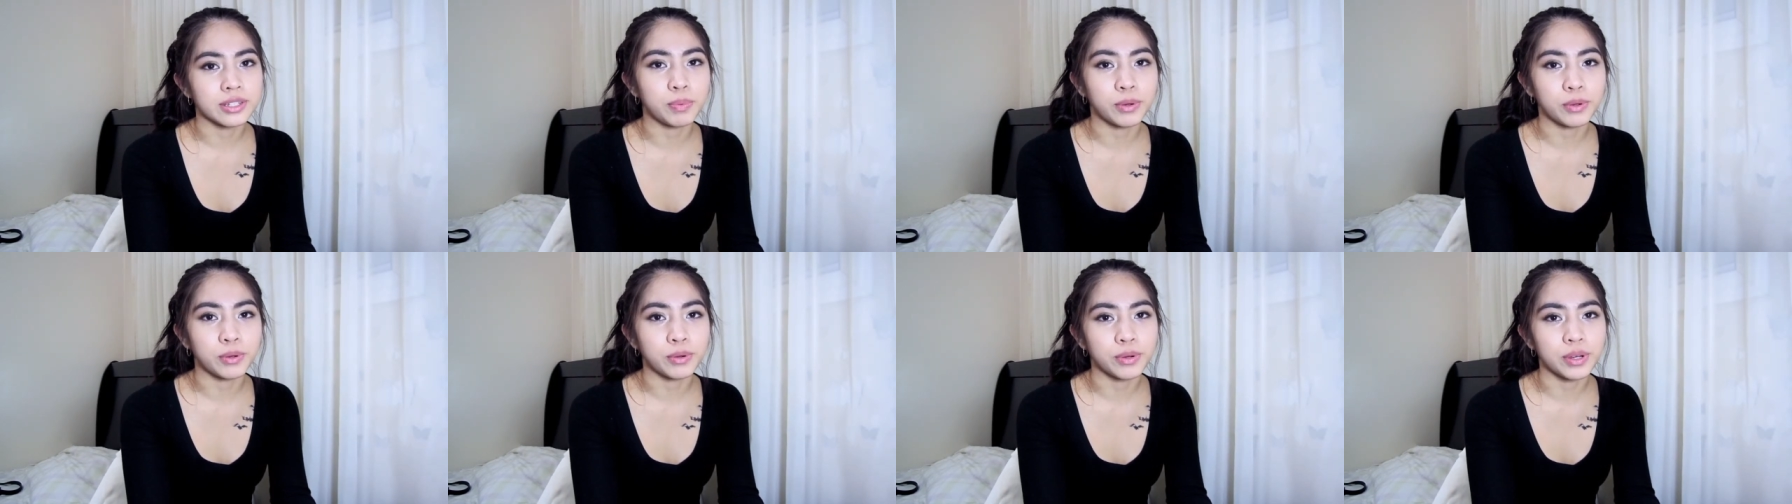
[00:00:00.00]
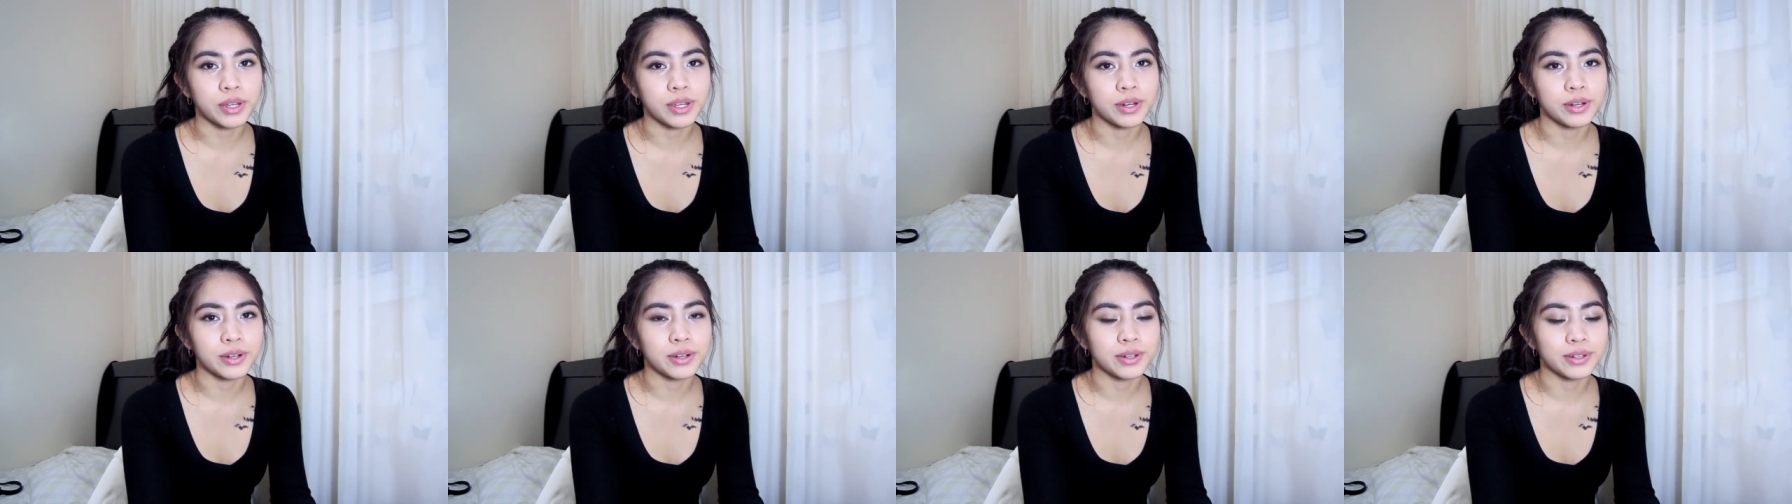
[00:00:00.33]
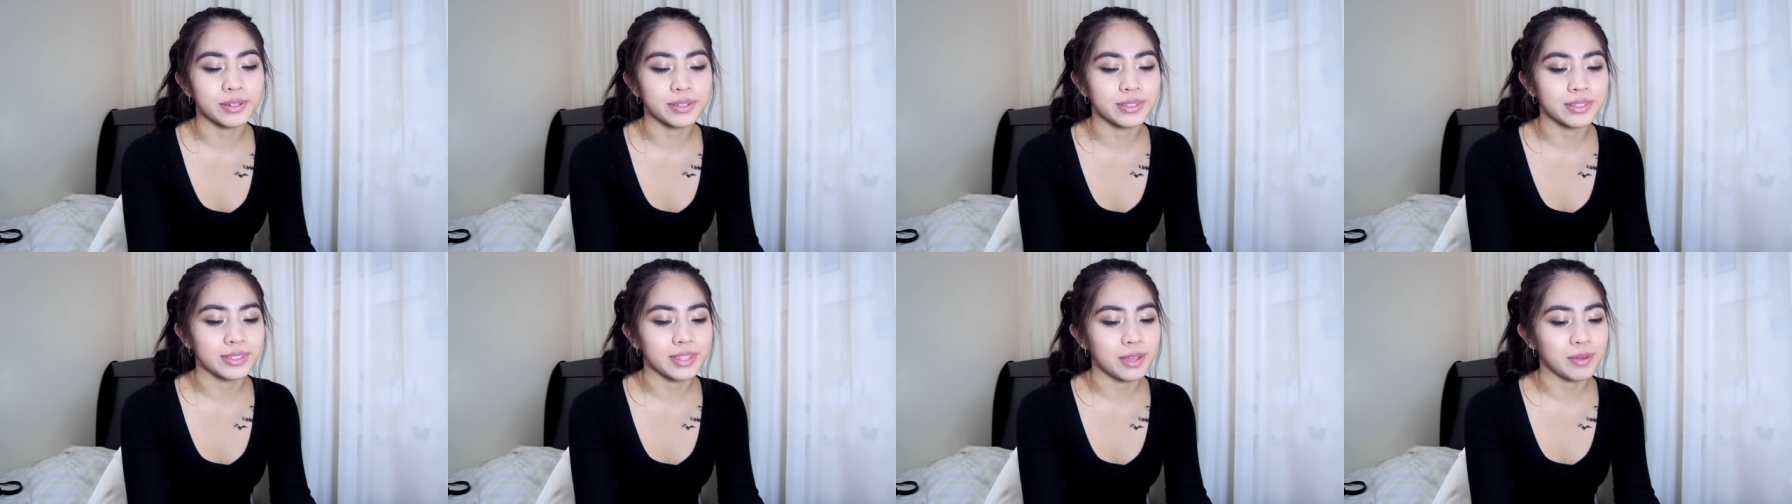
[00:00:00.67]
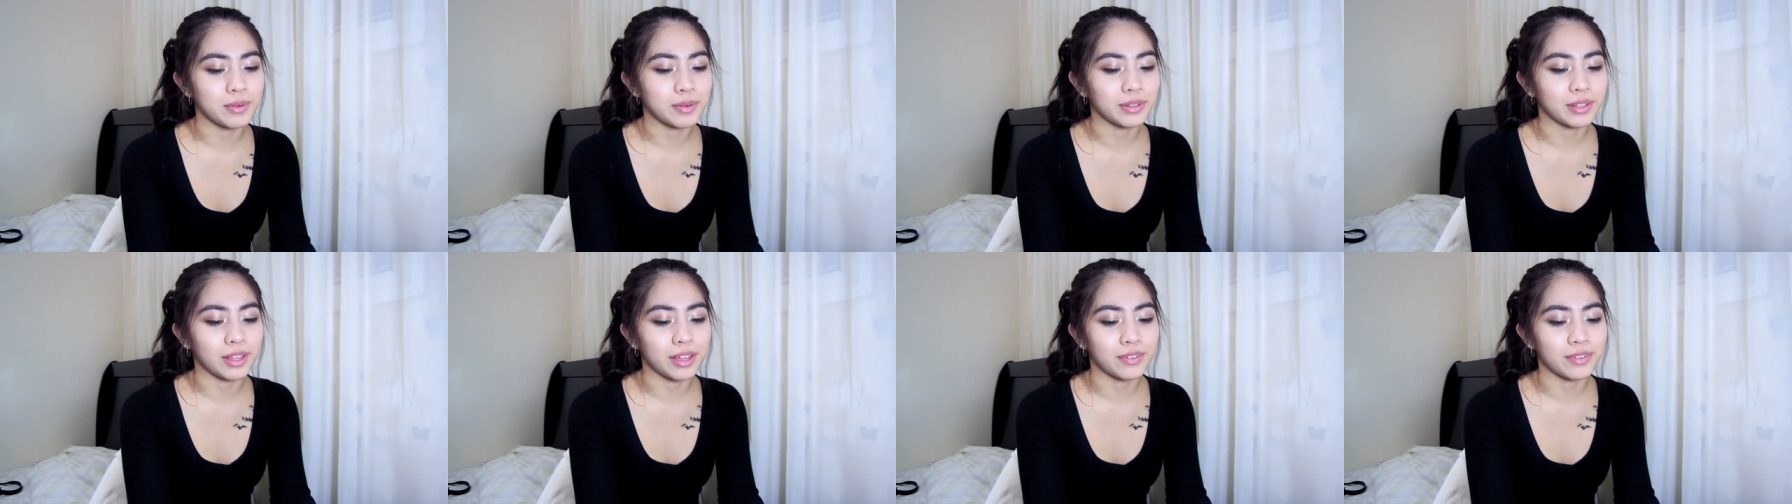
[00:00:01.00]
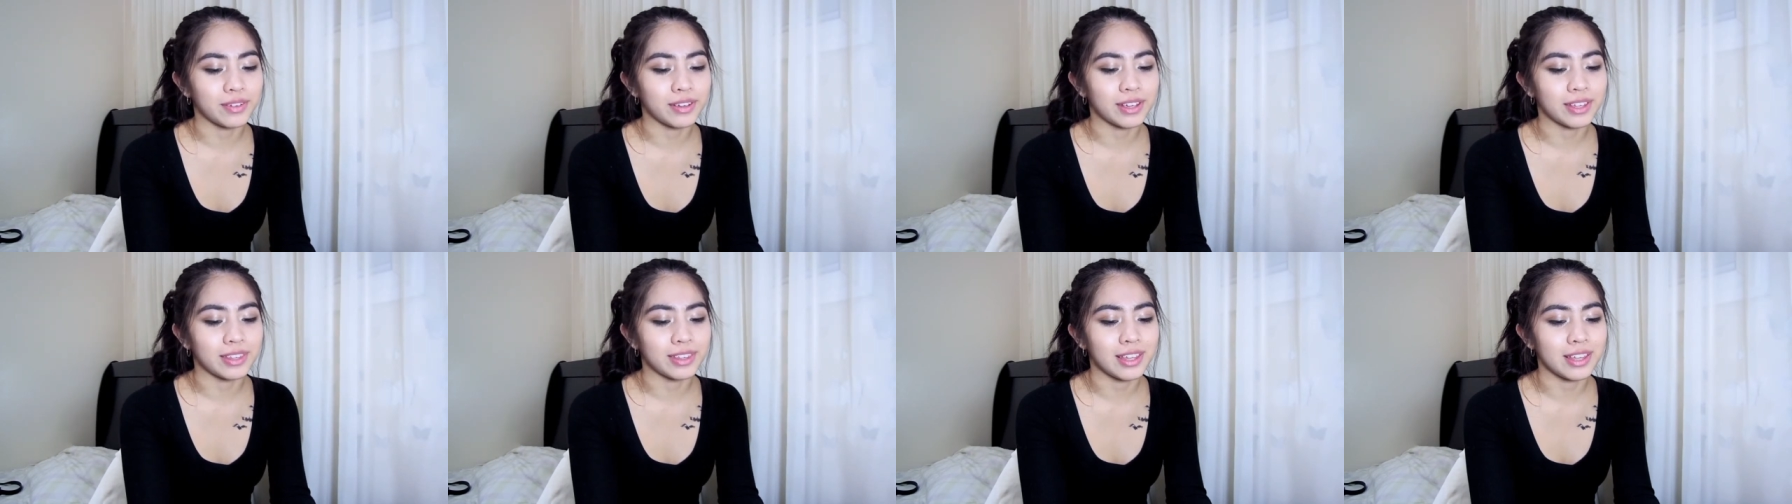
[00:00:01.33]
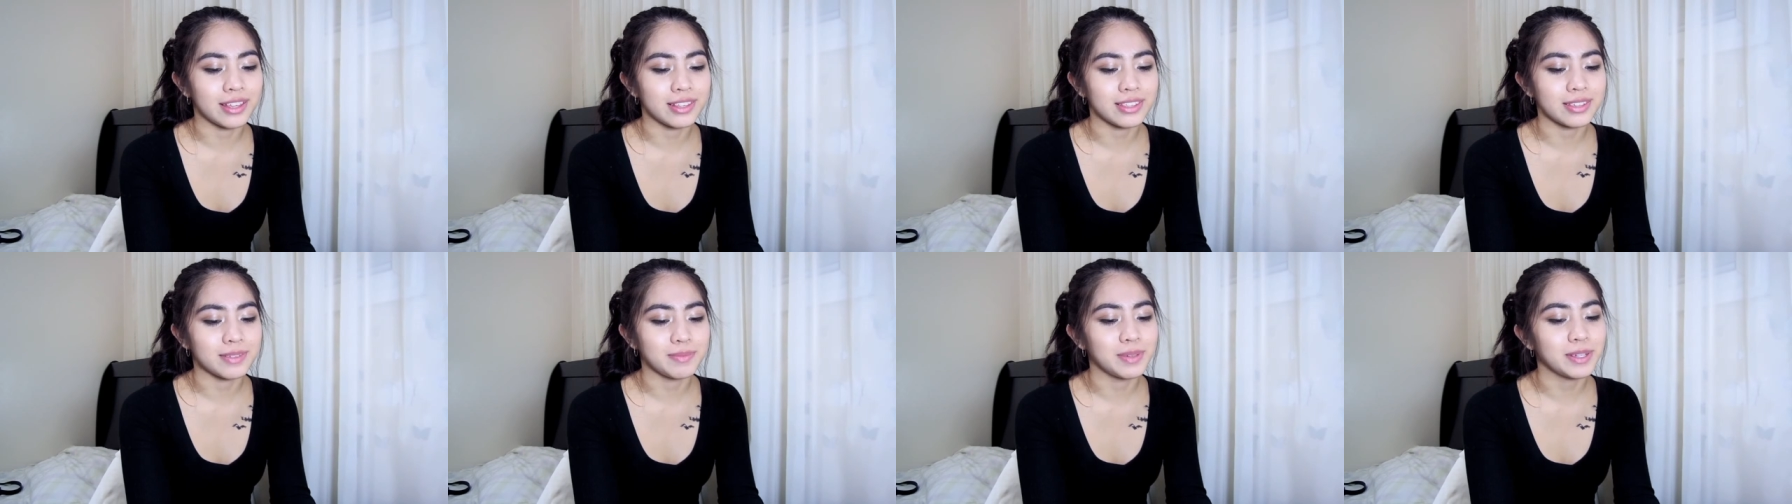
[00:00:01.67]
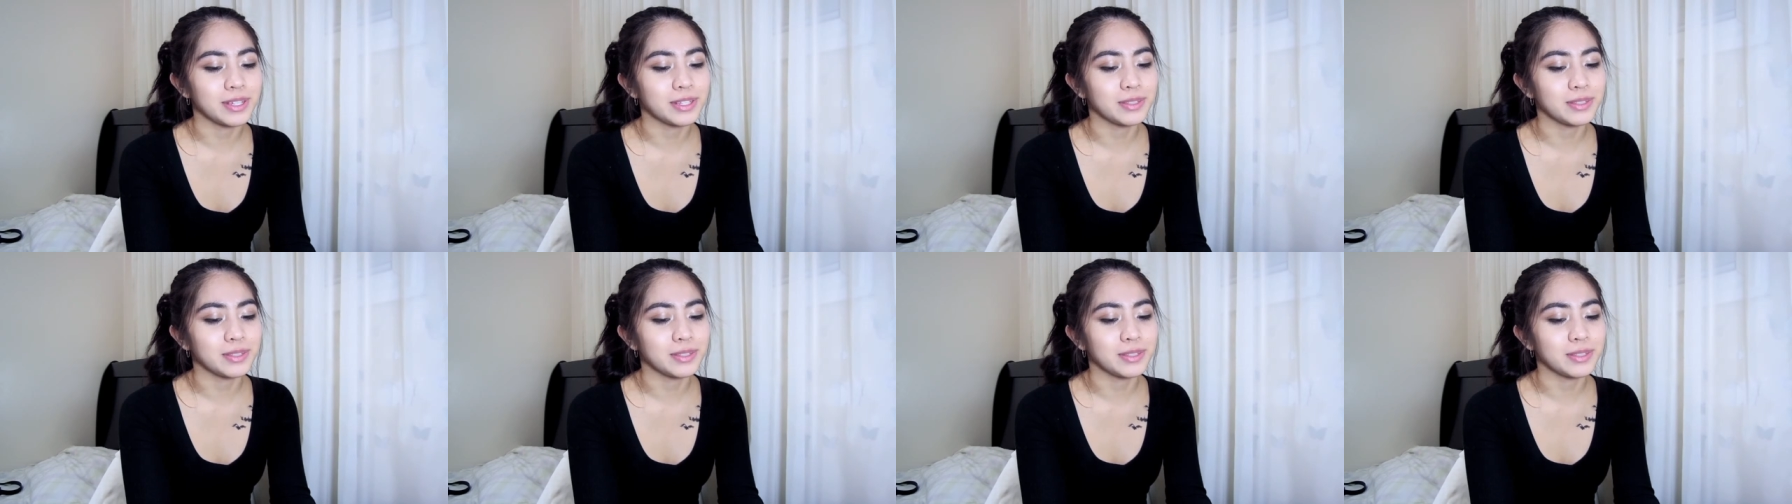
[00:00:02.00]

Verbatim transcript: book readers. They were laughing at that scene